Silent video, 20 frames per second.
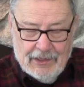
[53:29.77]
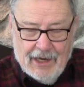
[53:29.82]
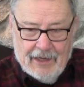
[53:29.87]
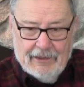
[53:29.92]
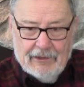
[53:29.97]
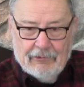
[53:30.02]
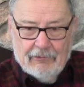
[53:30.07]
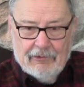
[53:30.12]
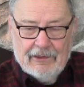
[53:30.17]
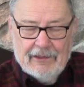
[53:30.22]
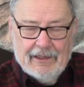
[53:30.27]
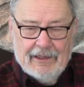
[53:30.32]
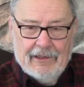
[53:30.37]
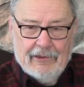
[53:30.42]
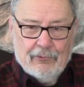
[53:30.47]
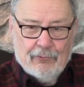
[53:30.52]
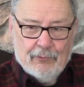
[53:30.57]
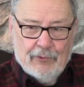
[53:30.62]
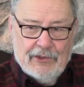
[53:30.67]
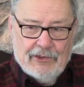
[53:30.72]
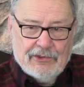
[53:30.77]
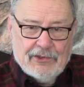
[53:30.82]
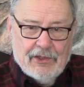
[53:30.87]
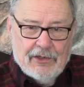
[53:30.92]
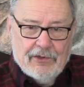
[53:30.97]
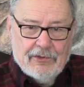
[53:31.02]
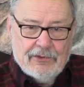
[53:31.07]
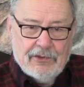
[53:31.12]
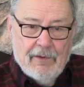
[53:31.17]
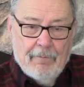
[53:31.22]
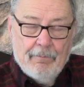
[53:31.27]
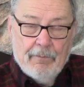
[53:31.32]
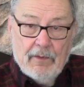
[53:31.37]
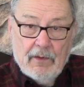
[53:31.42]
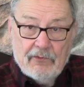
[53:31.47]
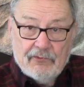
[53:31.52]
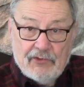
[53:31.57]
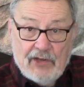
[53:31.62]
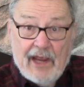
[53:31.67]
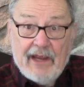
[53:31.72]
hunting-related research,
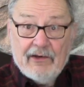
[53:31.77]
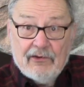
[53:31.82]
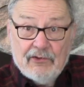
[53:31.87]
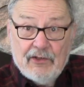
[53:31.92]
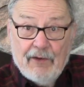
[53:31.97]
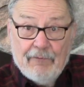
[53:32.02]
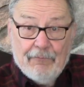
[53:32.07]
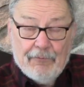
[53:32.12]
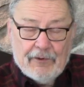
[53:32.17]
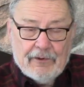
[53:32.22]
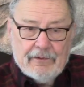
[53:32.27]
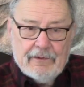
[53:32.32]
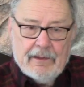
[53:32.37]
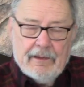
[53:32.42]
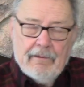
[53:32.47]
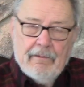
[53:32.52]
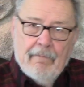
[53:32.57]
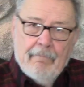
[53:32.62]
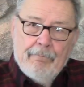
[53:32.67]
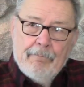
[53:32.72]
scientifically,